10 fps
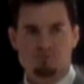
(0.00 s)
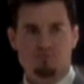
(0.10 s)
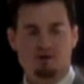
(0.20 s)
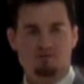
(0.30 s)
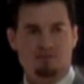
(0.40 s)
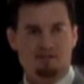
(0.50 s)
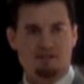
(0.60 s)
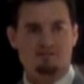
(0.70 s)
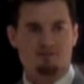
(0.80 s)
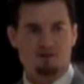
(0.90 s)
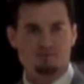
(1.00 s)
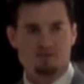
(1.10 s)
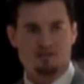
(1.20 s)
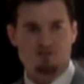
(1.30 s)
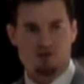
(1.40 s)
butted my desk up
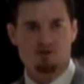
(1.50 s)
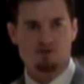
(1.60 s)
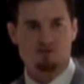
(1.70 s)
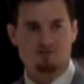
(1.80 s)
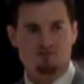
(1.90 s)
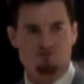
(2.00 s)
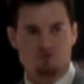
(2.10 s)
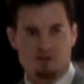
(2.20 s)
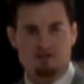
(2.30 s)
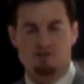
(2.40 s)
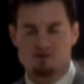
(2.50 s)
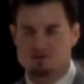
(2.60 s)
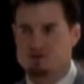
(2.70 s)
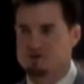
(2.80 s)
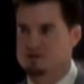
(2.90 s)
next to hers and tried to get her
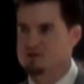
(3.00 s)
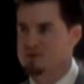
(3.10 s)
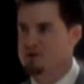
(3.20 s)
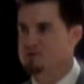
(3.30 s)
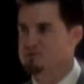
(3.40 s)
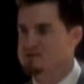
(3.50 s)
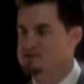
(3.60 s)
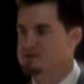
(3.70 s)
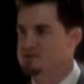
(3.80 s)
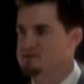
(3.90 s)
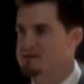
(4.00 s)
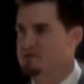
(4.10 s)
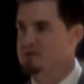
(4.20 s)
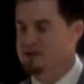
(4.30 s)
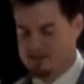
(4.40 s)
talking about her weekend. That
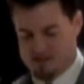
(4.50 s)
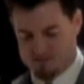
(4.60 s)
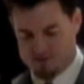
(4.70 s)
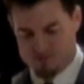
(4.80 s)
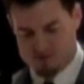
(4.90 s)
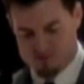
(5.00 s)
way I didn't have to do any